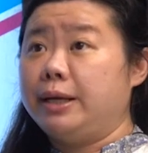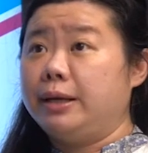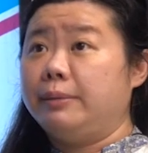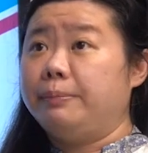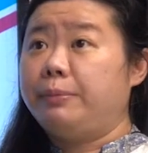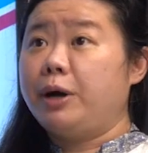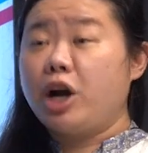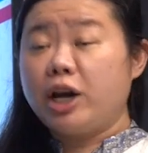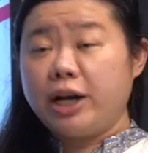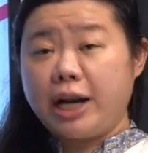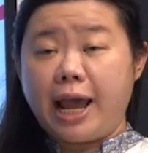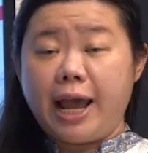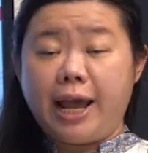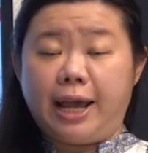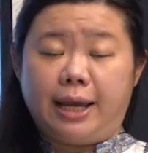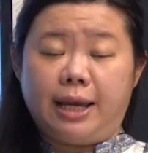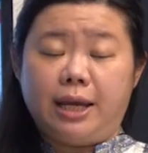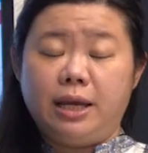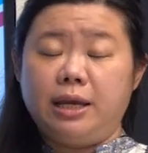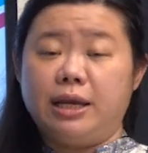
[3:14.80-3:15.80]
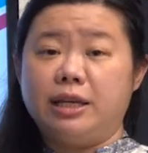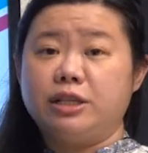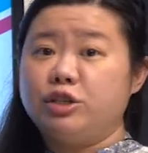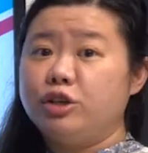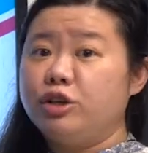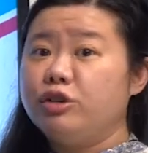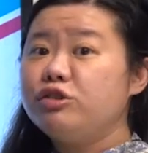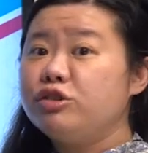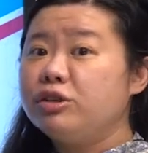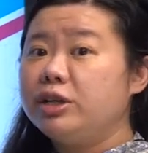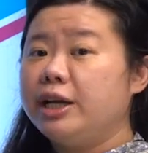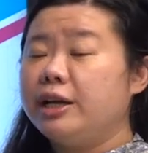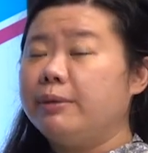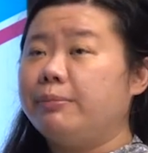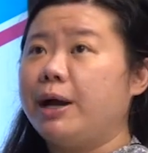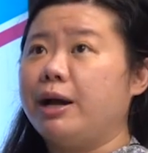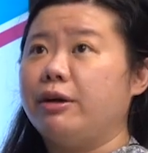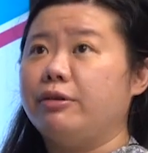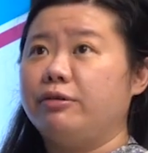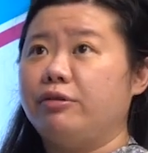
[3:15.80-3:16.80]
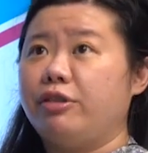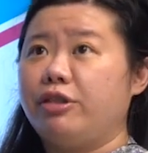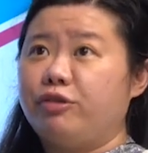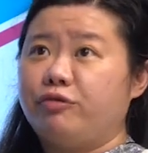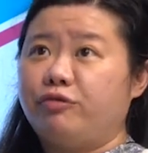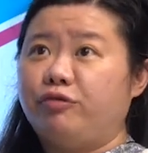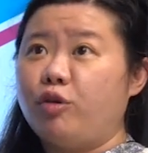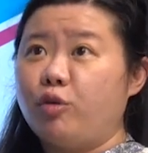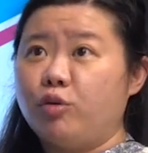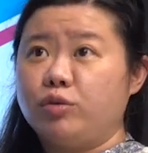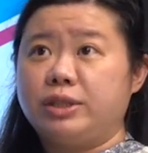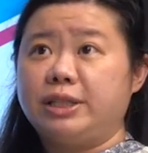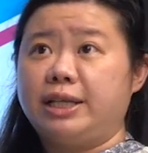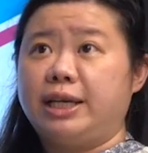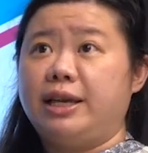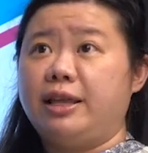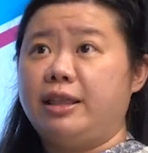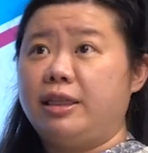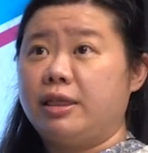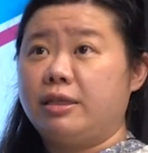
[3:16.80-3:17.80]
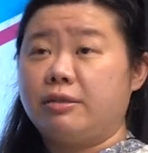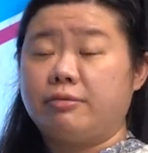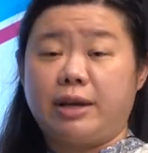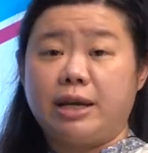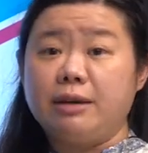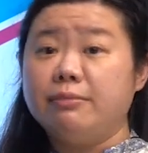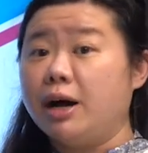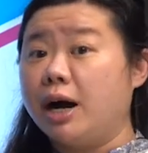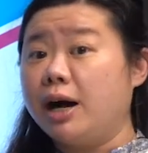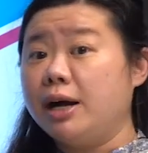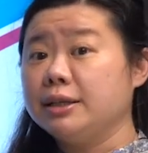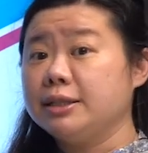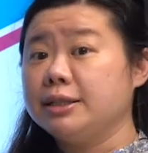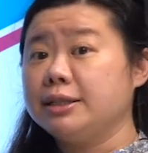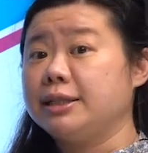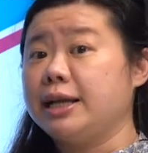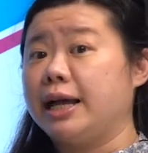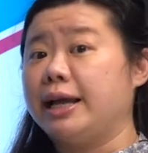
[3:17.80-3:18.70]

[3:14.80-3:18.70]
part A is usually about 43 marks,